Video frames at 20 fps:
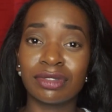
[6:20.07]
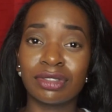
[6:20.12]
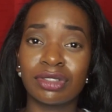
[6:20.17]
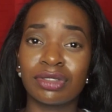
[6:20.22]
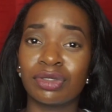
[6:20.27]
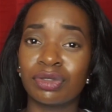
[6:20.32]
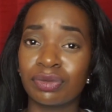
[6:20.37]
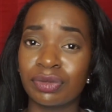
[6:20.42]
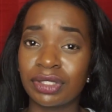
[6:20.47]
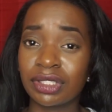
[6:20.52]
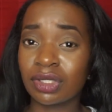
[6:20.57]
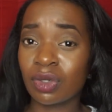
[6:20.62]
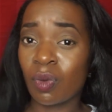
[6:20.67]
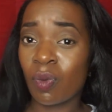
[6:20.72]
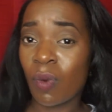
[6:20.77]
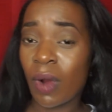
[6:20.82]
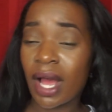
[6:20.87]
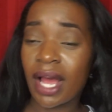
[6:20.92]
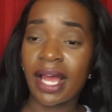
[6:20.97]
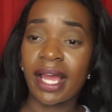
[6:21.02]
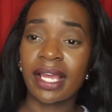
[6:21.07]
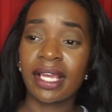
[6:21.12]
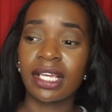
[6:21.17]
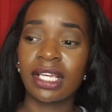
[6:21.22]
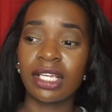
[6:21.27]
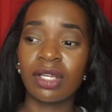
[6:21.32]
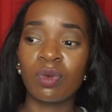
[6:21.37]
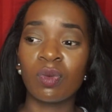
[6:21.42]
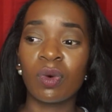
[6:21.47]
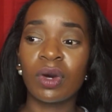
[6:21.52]
the reason why
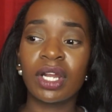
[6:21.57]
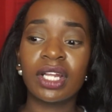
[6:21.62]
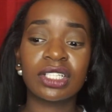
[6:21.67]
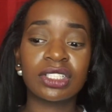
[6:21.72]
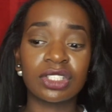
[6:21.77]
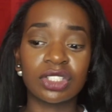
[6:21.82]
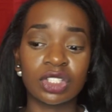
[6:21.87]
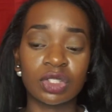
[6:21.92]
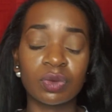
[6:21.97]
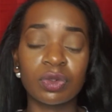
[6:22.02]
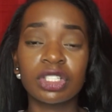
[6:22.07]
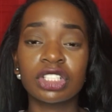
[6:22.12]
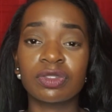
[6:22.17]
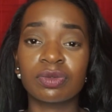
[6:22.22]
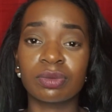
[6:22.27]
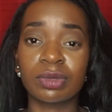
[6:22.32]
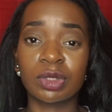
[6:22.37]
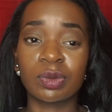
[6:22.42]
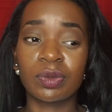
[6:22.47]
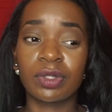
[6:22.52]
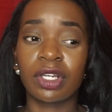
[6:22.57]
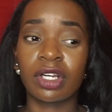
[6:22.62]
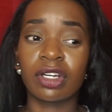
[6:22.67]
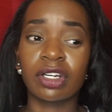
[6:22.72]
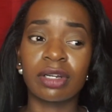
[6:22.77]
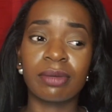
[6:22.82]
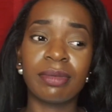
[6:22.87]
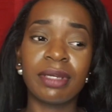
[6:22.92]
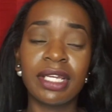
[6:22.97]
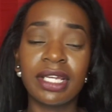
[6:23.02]
he wanted to switch between
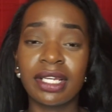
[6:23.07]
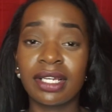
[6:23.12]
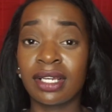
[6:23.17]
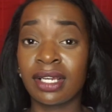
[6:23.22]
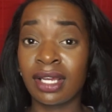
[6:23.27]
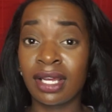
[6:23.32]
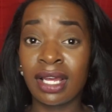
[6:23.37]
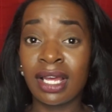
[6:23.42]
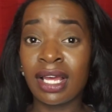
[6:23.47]
her and me.